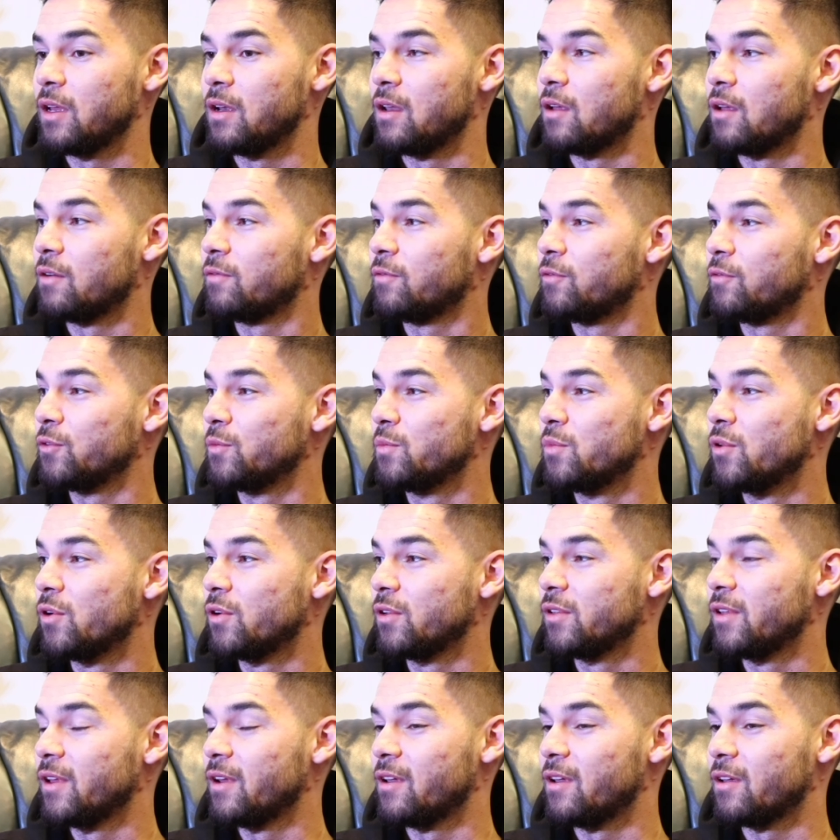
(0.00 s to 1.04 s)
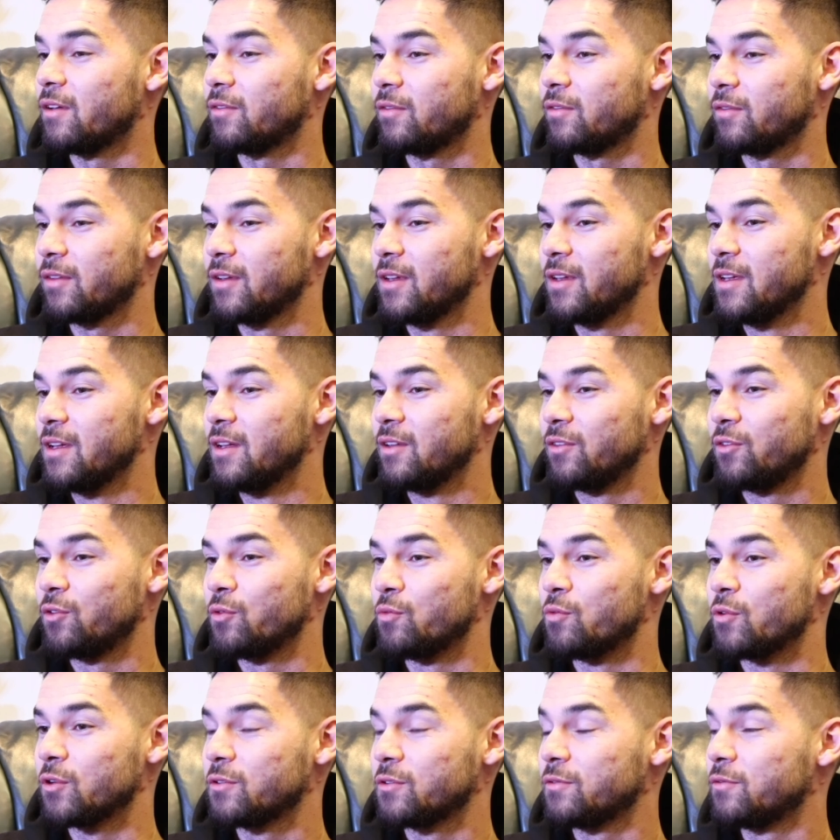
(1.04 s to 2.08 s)
They love football. They love
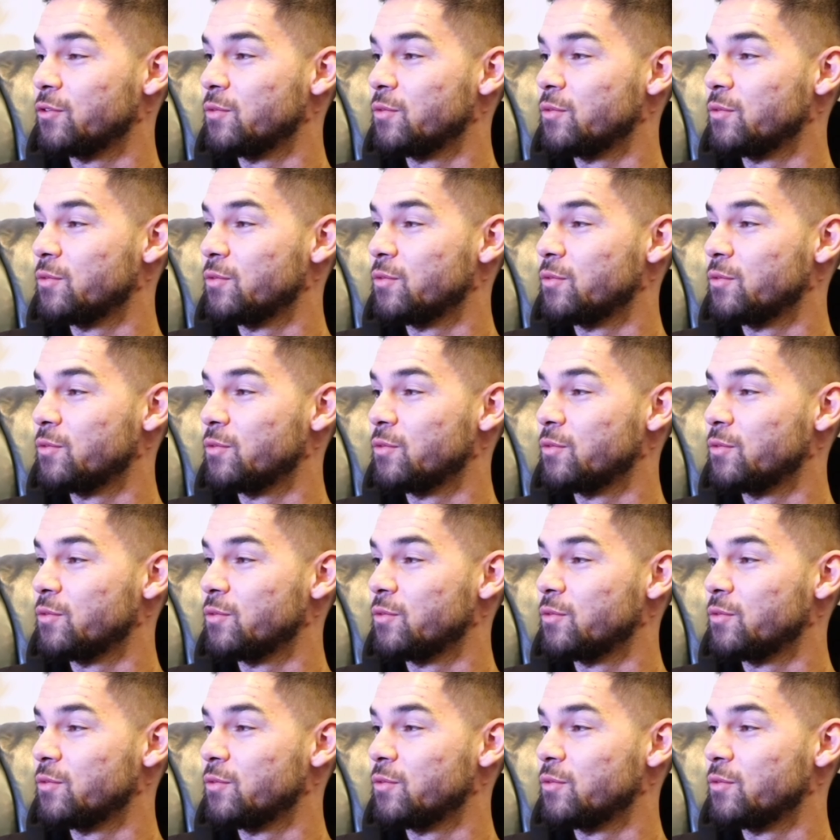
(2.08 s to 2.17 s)
to watch